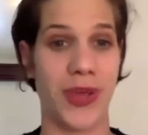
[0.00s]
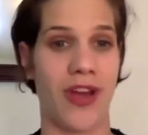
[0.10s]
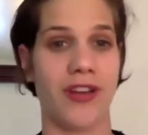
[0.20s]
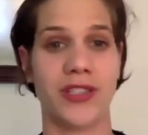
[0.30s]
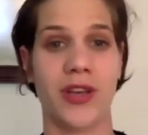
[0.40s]
We
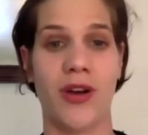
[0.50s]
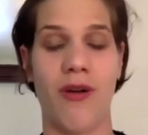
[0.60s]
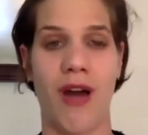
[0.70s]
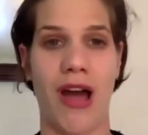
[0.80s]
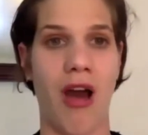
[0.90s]

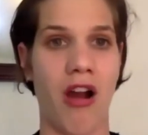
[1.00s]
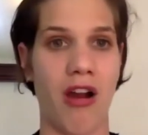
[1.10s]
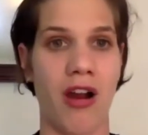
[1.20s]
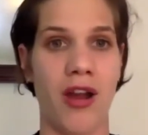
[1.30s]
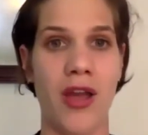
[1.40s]
also
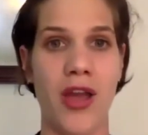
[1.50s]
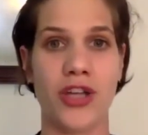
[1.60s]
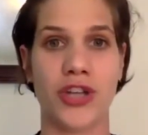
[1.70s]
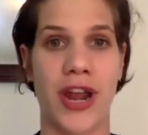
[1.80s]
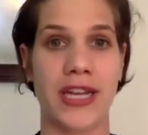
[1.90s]
are
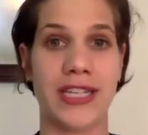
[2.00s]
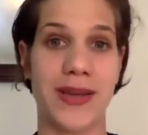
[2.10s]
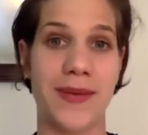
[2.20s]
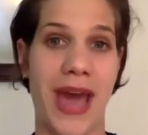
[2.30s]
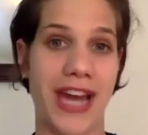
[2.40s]
trying
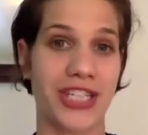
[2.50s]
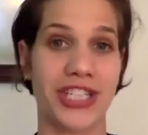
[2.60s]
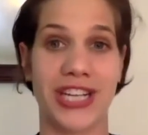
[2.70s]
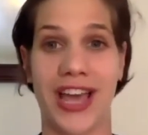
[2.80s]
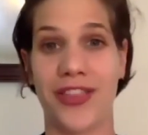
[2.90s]
to
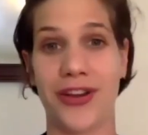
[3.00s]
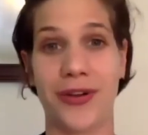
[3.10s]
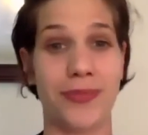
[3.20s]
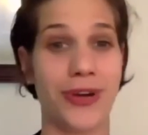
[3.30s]
match together